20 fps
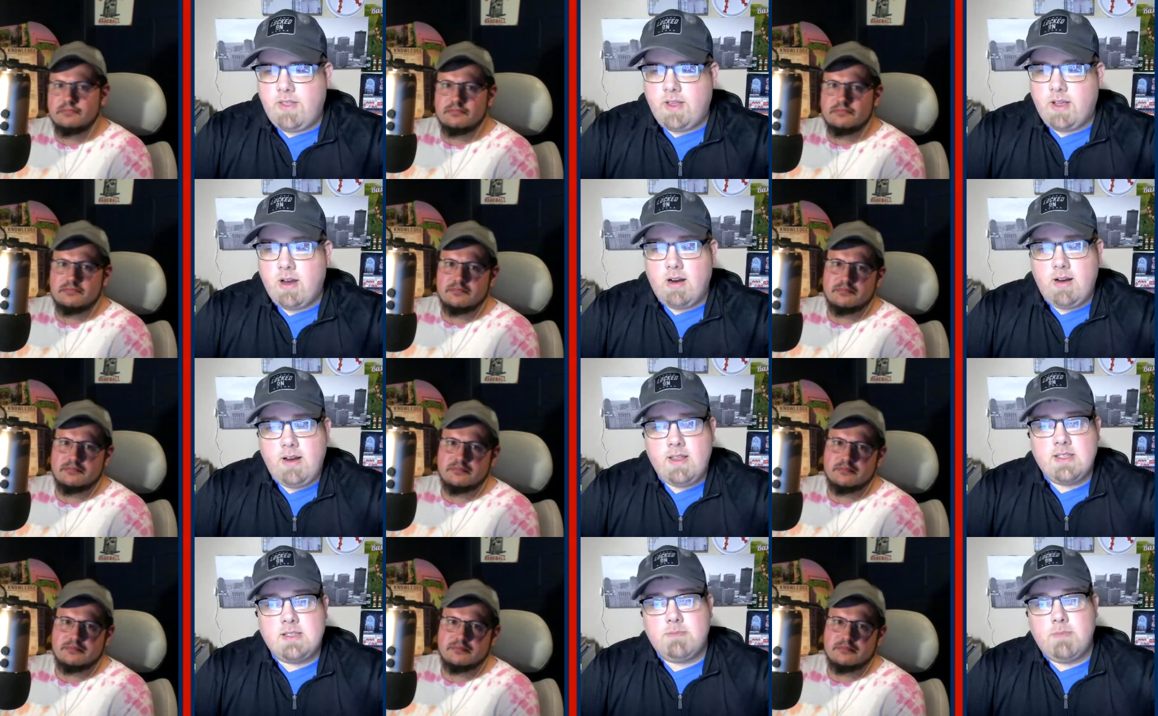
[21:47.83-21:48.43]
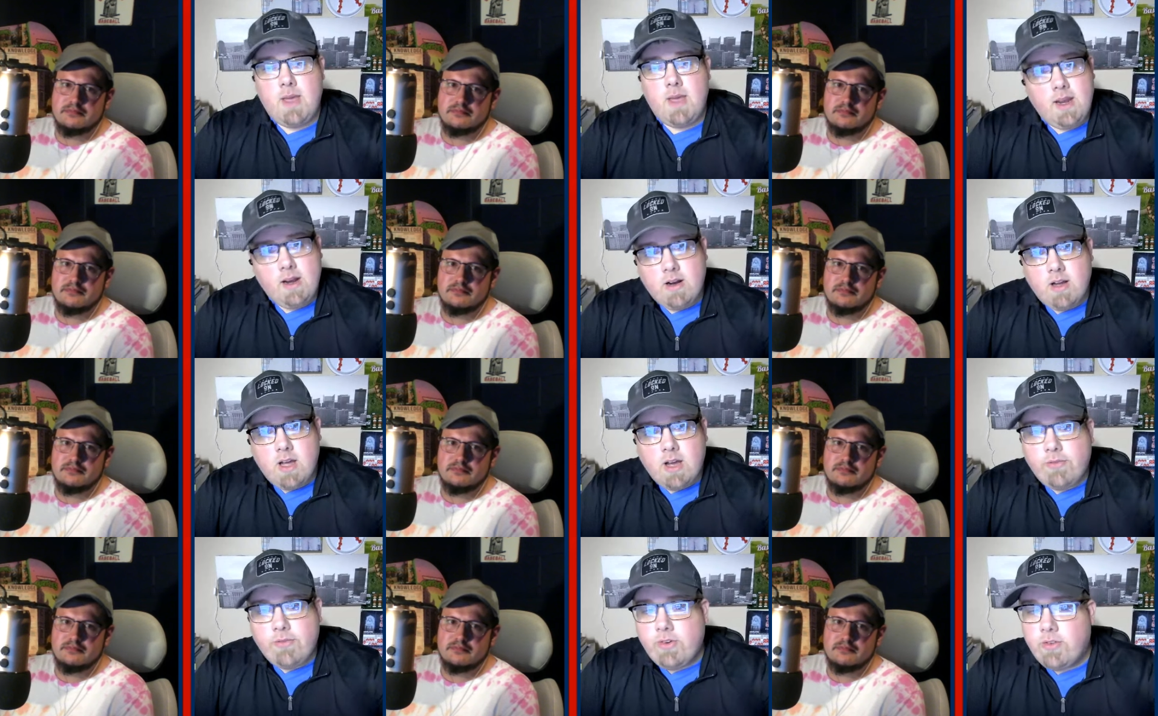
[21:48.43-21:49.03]
Speaker 1: The Guardians made an
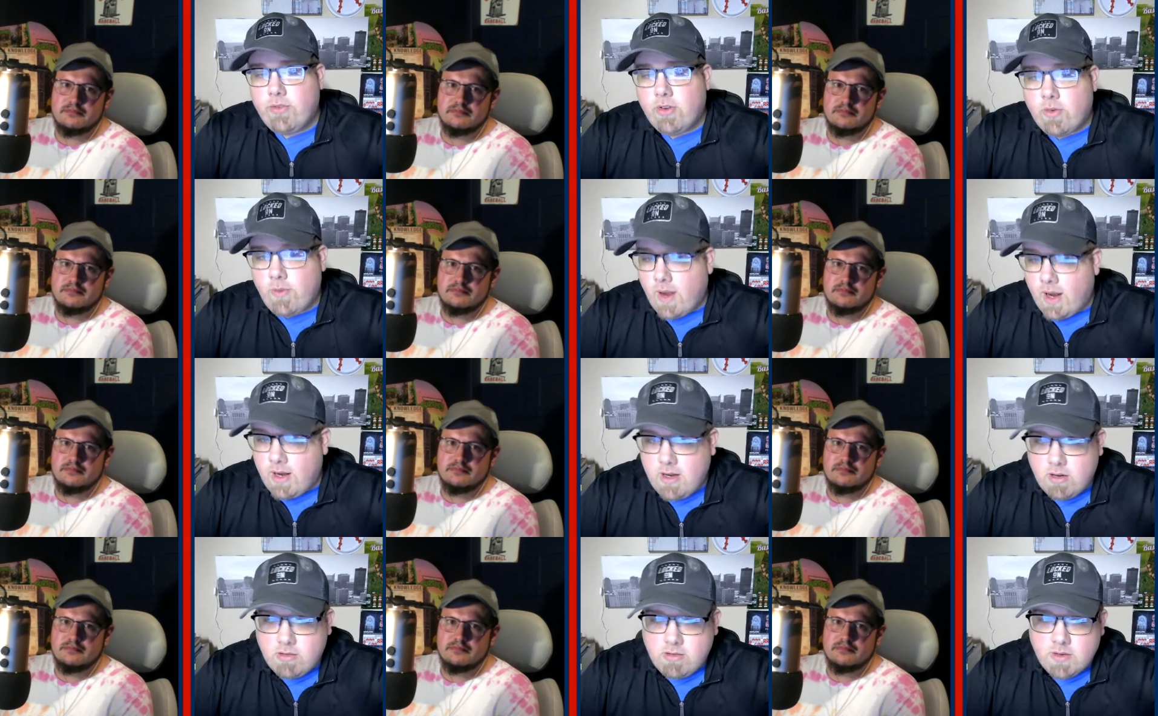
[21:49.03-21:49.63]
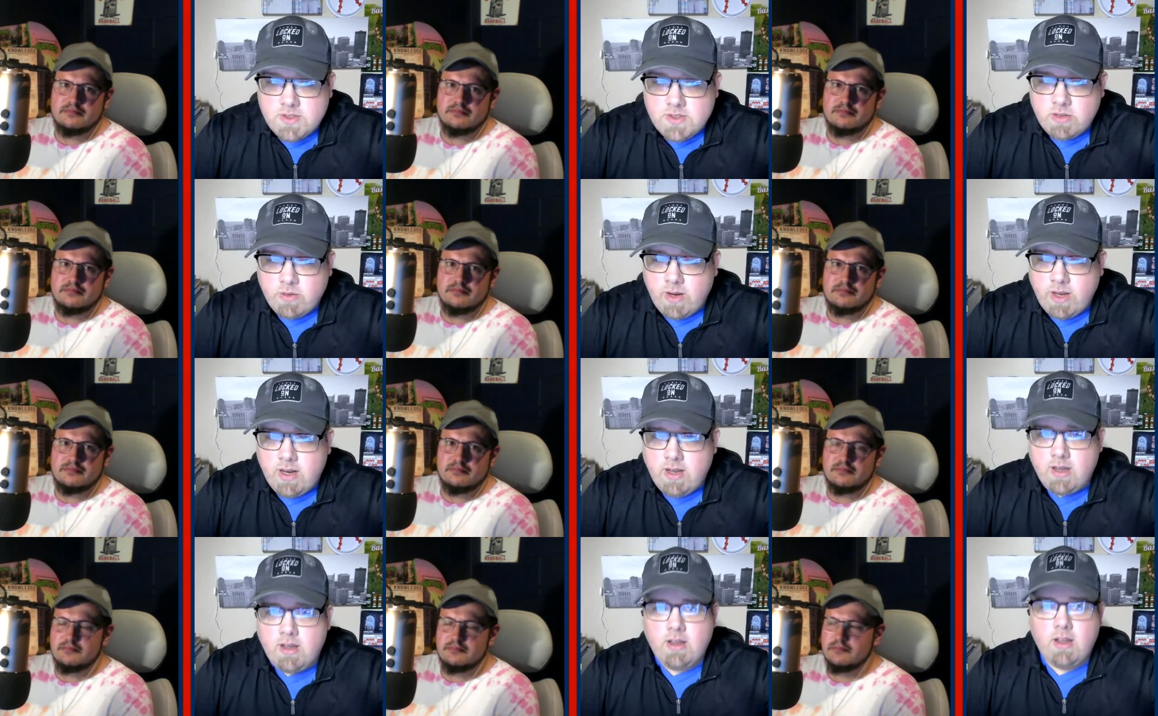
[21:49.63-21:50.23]
offer for Randy
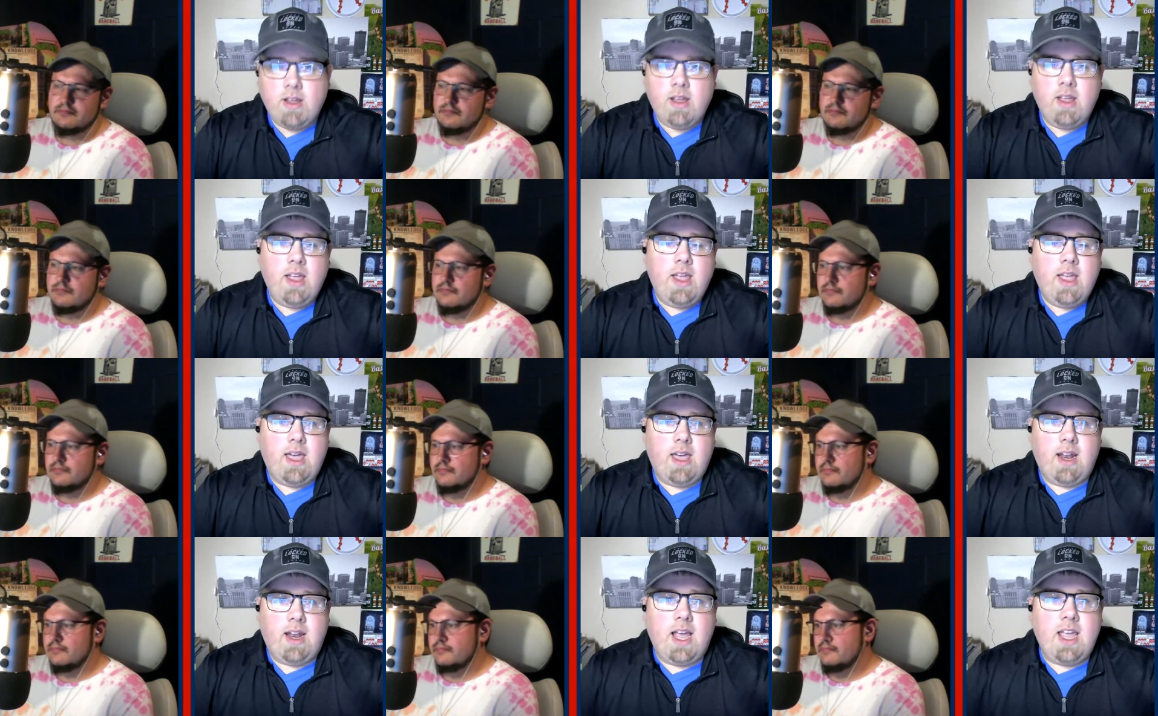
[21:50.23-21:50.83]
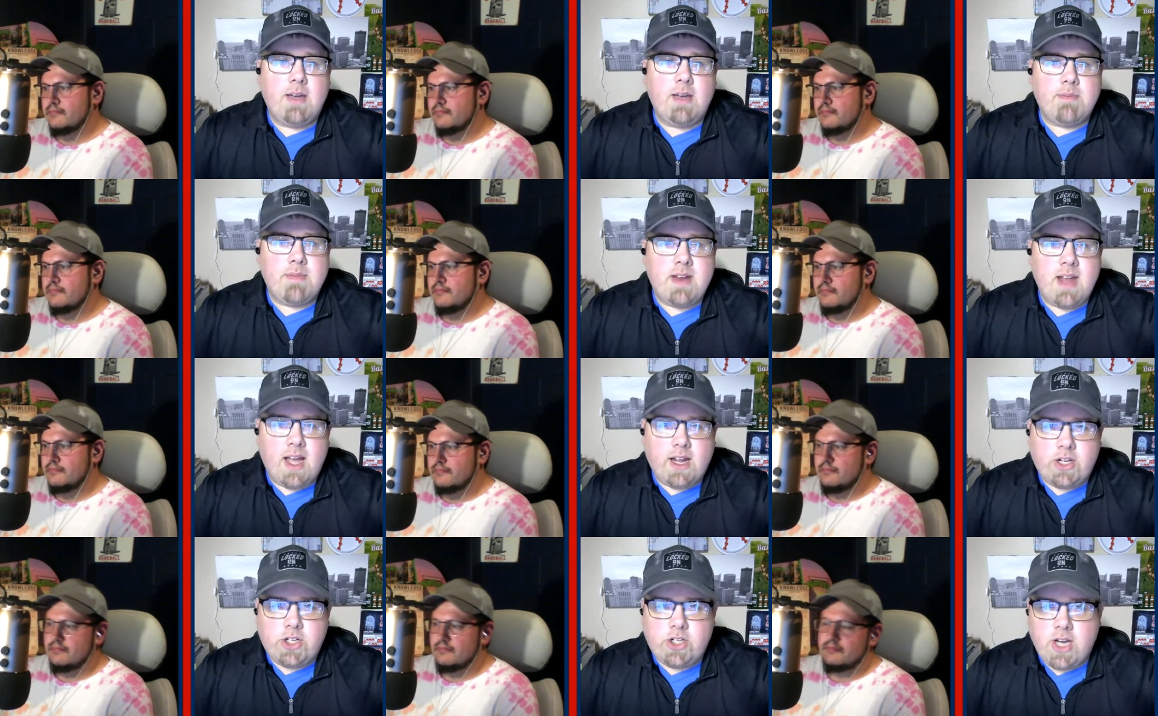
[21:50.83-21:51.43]
Arozarena, and I am
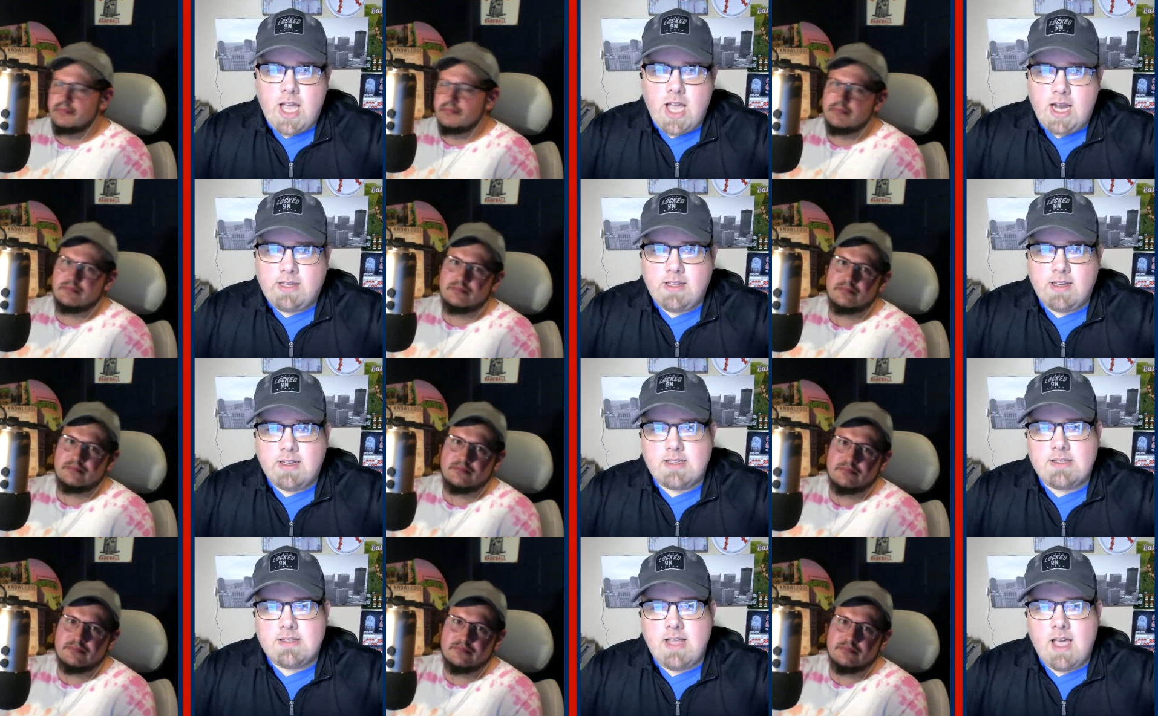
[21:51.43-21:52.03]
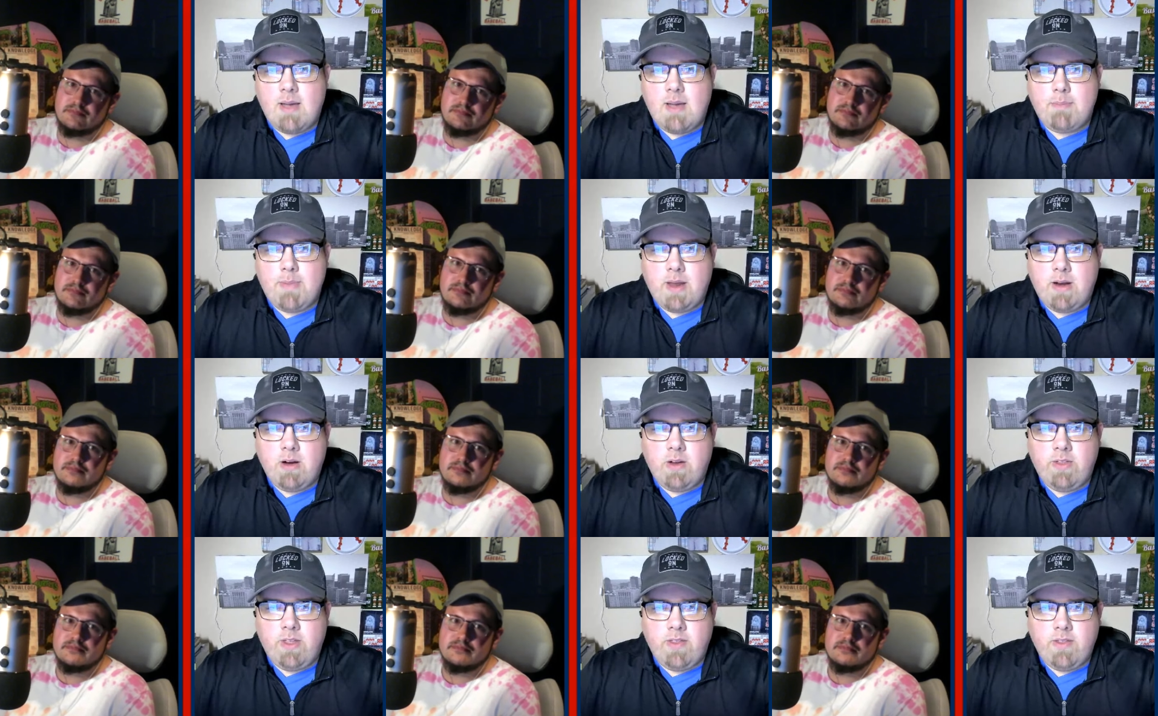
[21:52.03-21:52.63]
not shocked that it's not
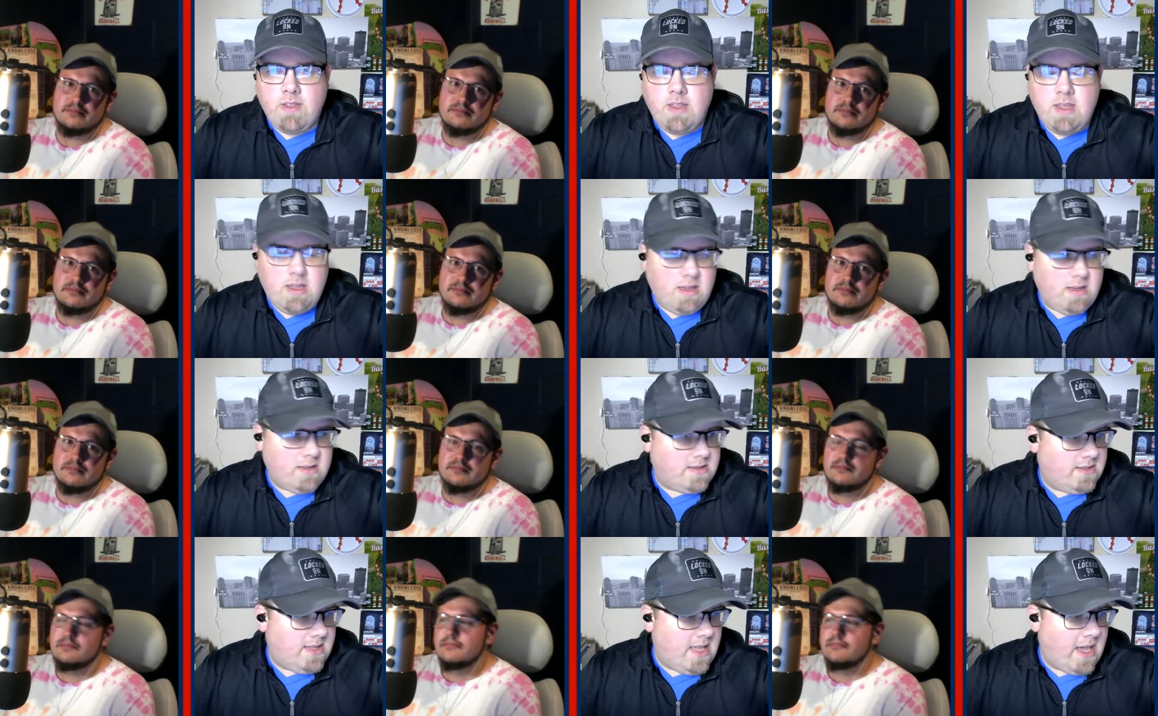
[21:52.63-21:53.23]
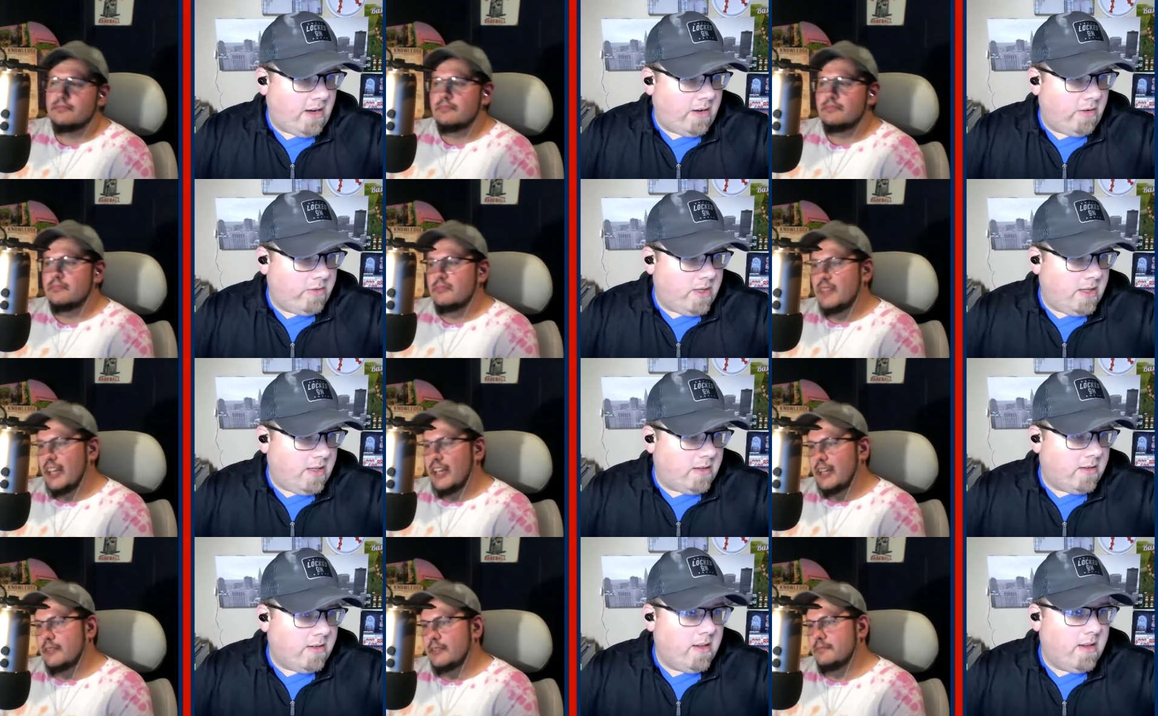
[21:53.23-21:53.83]
better than the Seattle yeah.
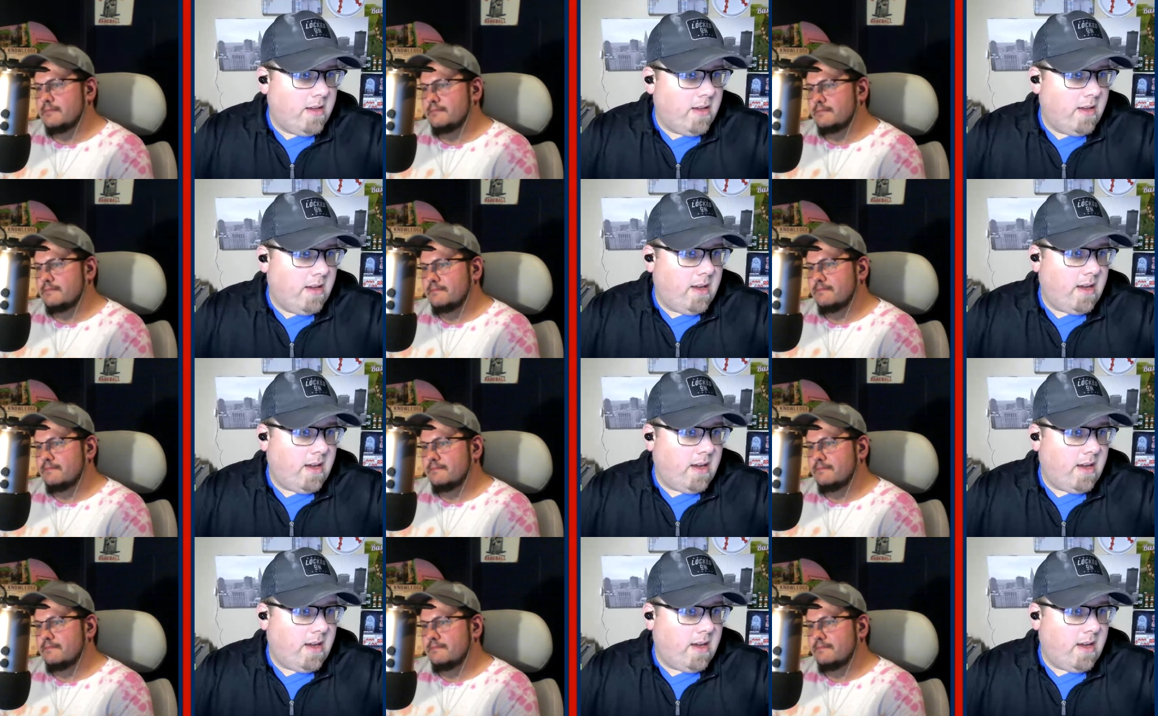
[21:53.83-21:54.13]
deal.